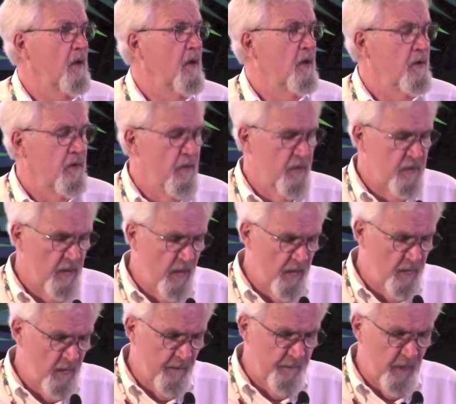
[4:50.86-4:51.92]
Unitarian
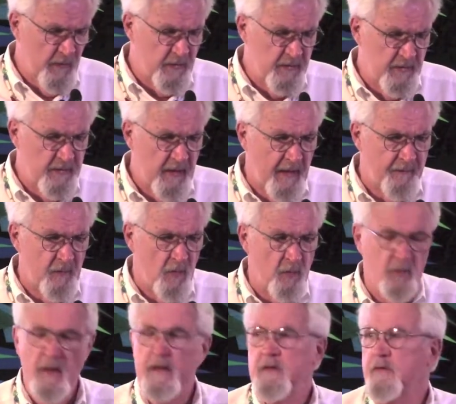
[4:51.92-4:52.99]
Universalists have no
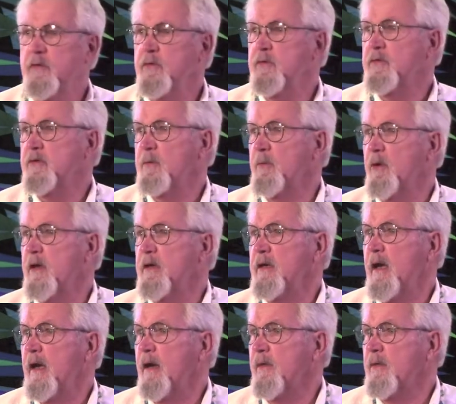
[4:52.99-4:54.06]
great truths to bring
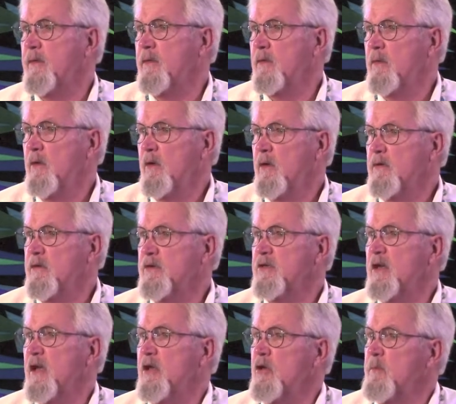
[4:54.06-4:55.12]
down, to
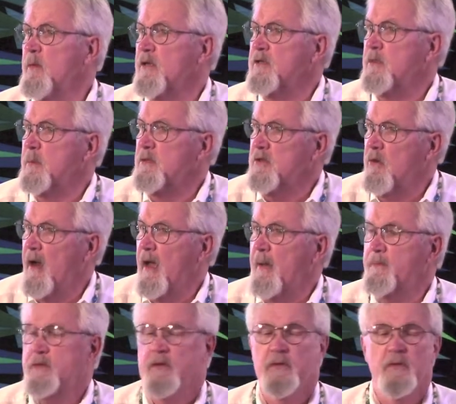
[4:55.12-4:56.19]
say you must
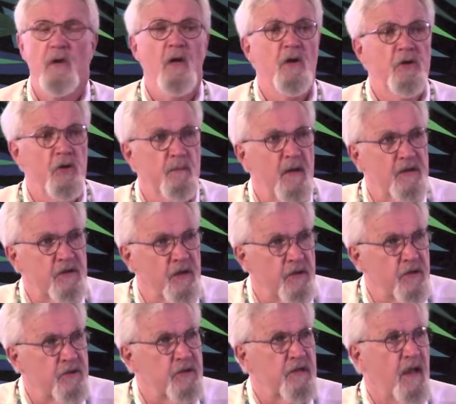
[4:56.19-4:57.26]
subscribe to, you must
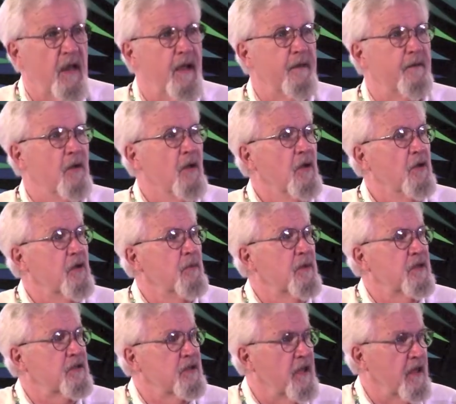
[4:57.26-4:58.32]
understand, you
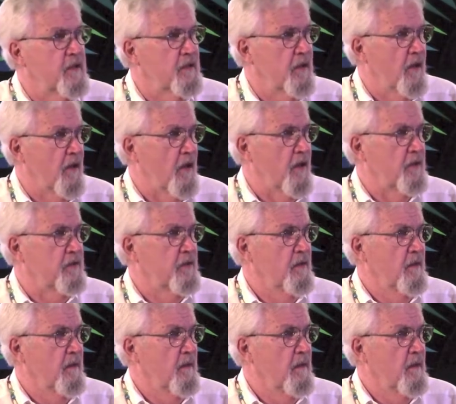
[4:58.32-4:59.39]
must take to heart.
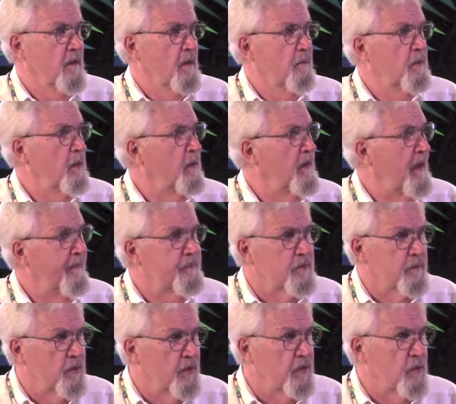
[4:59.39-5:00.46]
But we have
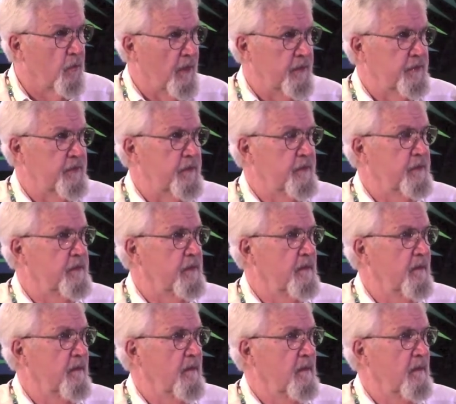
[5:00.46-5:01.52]
some good questions.
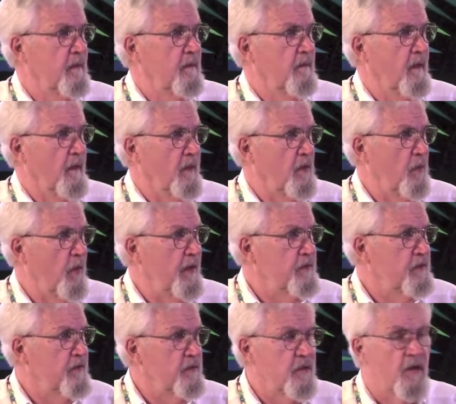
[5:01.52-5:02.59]
And the
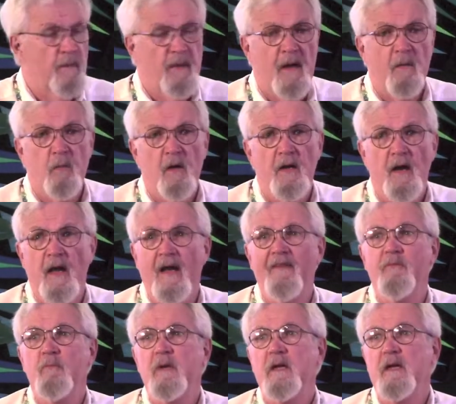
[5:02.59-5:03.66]
questions are about what
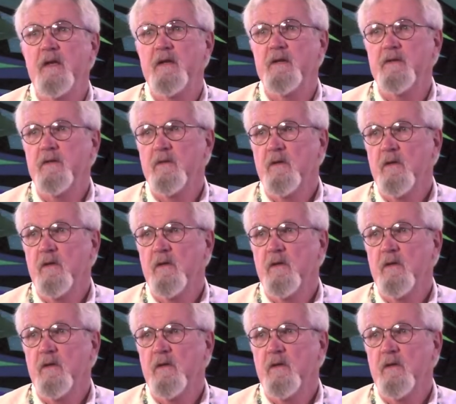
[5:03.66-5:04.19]
life means